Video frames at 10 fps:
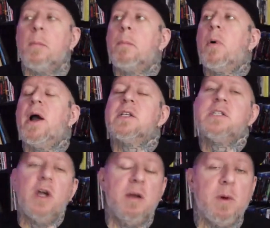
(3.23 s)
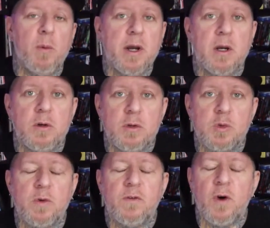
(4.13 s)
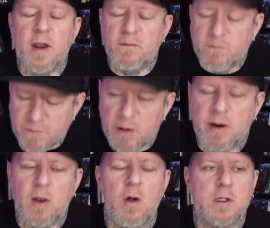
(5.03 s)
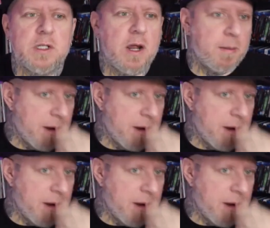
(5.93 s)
Boy, I tell you, I've been waiting to do this one for a very long time.